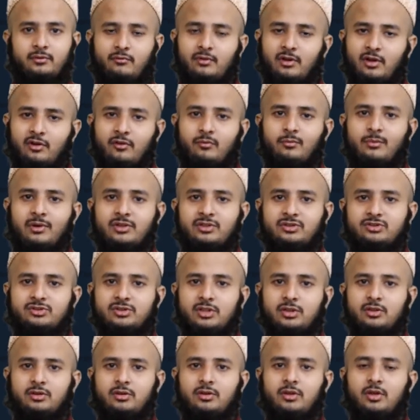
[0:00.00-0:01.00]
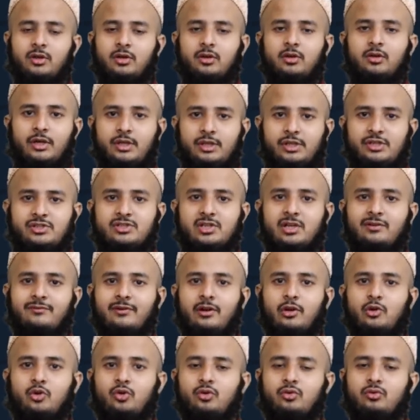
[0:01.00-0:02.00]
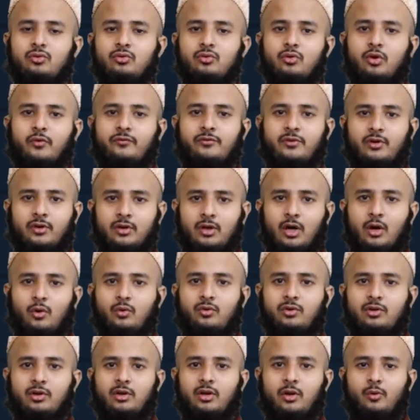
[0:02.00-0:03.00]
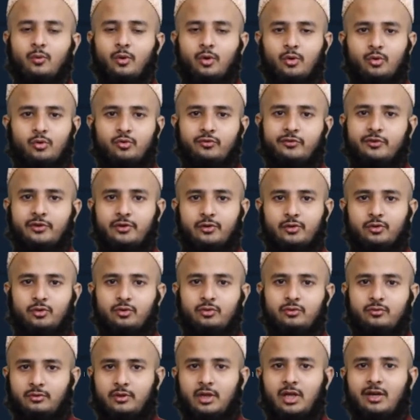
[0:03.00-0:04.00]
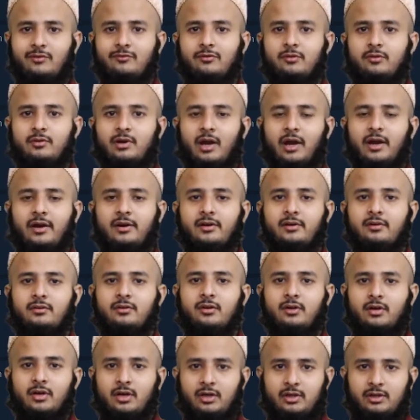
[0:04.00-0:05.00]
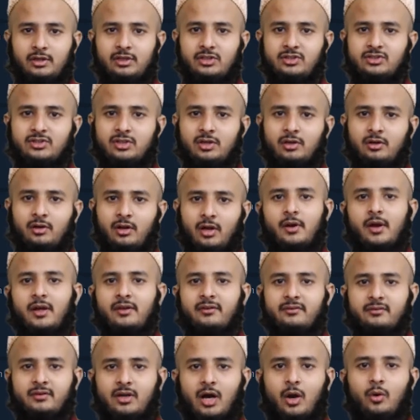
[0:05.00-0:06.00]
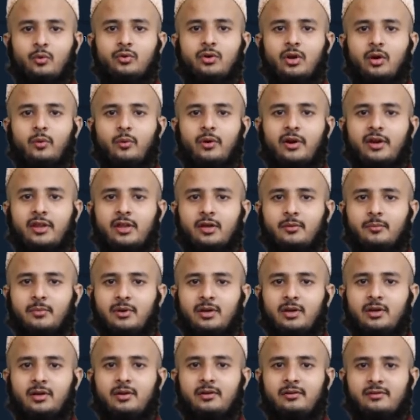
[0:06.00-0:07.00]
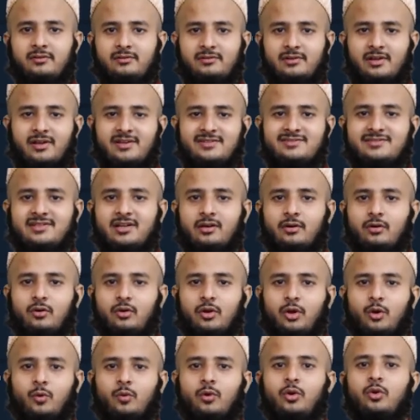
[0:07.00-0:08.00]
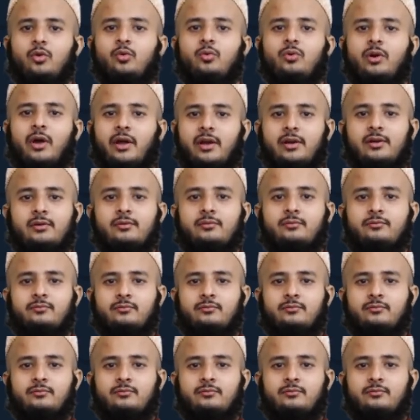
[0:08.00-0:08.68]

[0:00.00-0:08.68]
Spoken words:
We have mentioned the initial value of the counter equal to 0. Then we write the condition as counter variable is less than or equal to 9.